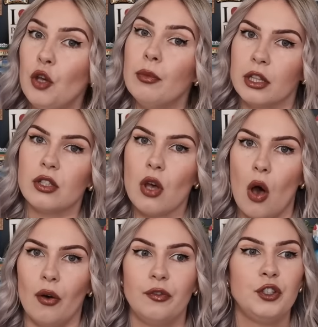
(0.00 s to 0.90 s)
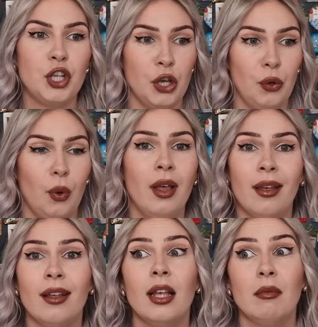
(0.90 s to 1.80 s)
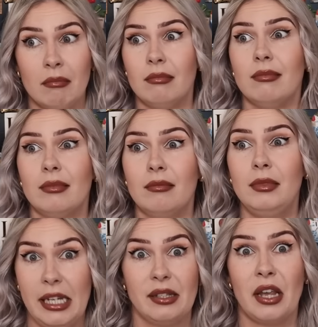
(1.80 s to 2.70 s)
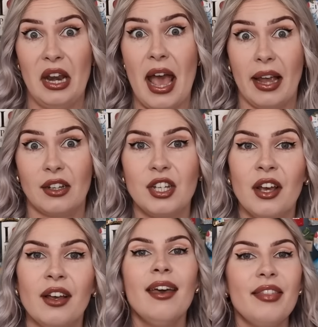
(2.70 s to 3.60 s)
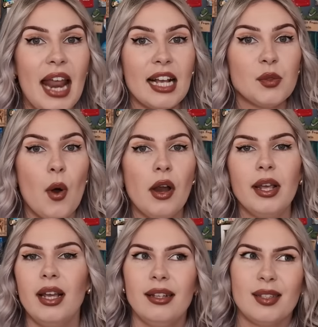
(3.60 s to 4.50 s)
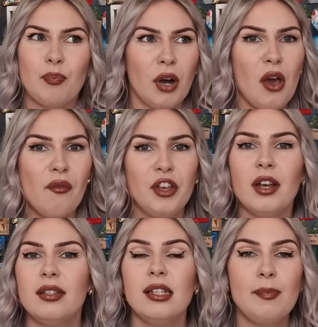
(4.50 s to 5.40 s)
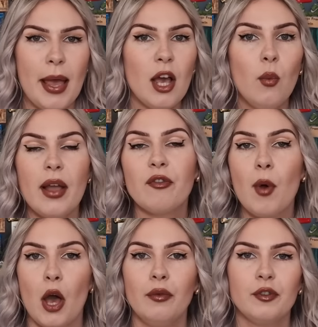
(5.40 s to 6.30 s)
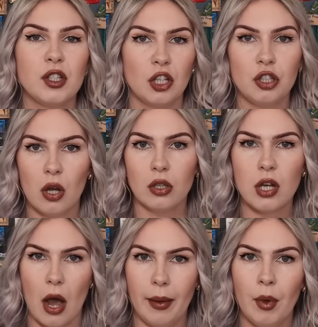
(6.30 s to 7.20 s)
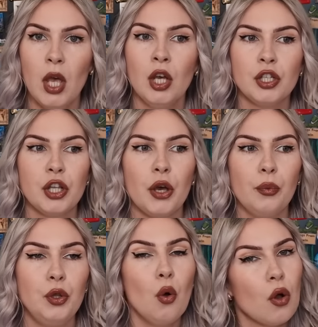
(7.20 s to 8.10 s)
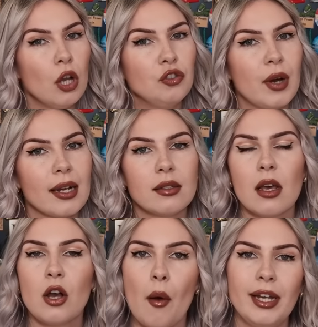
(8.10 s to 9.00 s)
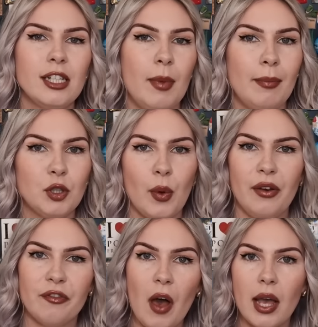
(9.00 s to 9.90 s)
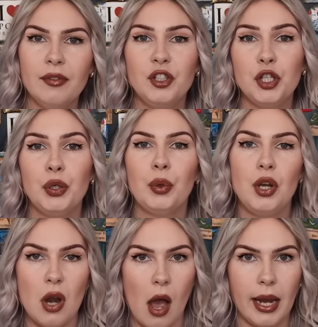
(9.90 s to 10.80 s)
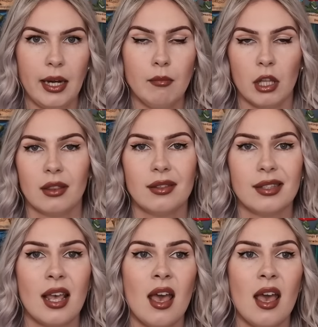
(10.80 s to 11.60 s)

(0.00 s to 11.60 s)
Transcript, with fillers: months off to disconnect. The next one is pretty obvious. It's being away from home for such a long time. So your contracts are going to be between 5 to 9 months.